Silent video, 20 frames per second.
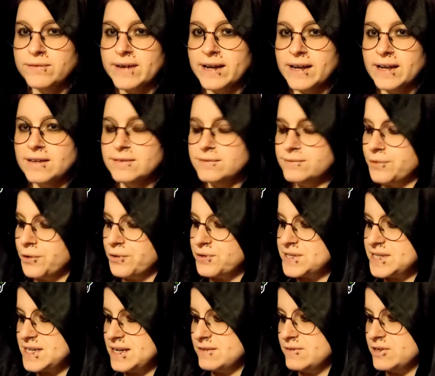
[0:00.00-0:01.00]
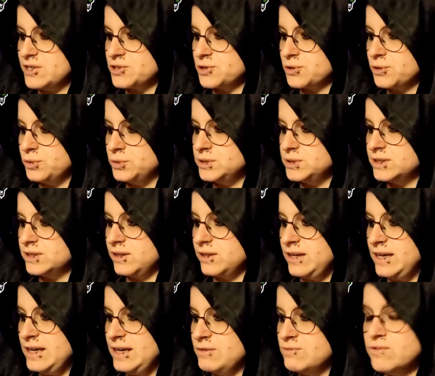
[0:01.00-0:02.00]
novella for a series called
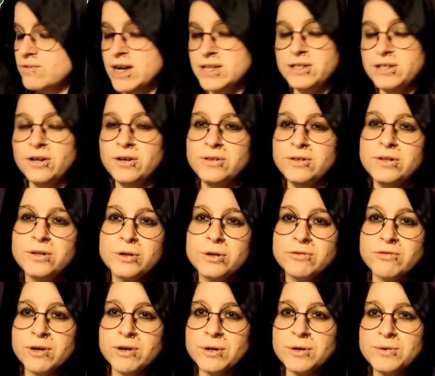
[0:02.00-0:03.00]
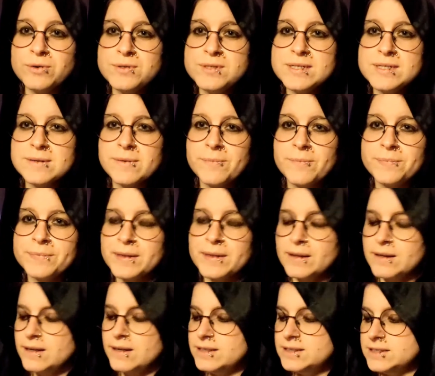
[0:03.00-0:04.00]
The Red Hood Chronicles.
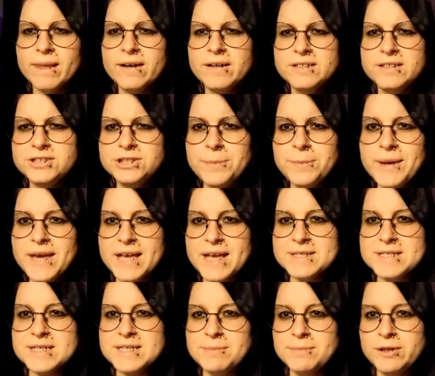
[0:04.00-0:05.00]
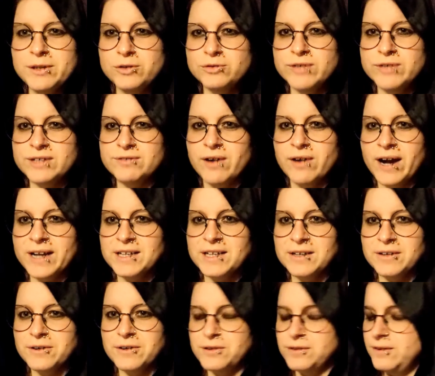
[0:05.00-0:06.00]
You should be getting some Little Red
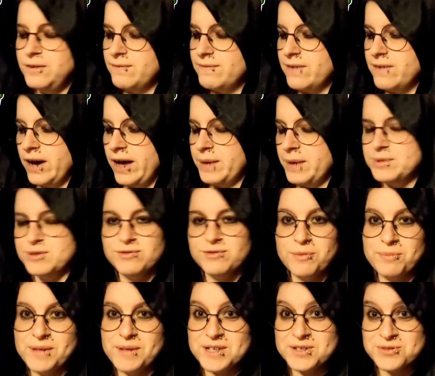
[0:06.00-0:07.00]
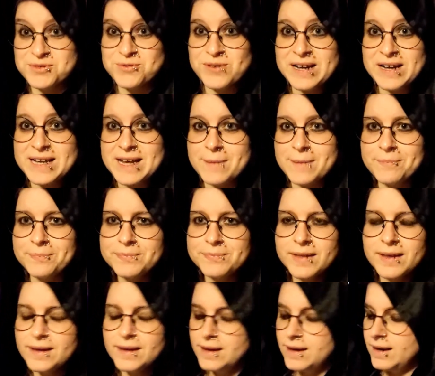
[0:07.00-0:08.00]
Riding Hood vibes from this already.
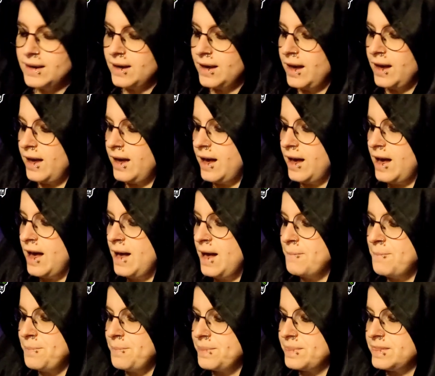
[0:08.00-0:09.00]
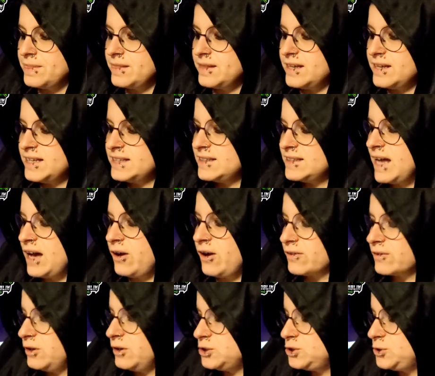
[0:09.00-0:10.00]
Now,
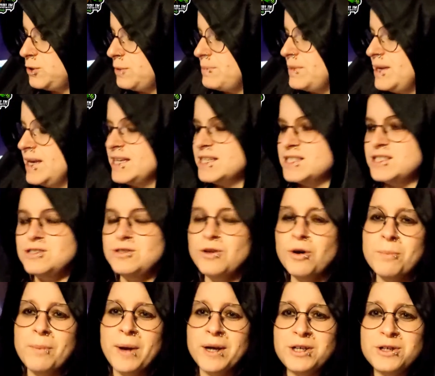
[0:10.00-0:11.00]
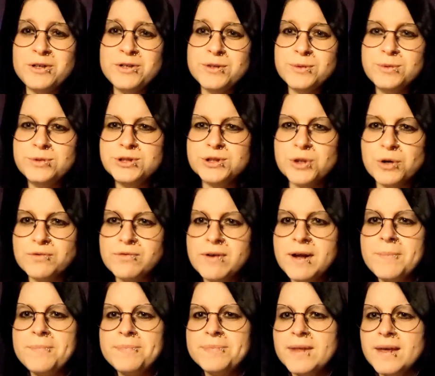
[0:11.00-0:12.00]
I've got to admit, it's not my usual genre.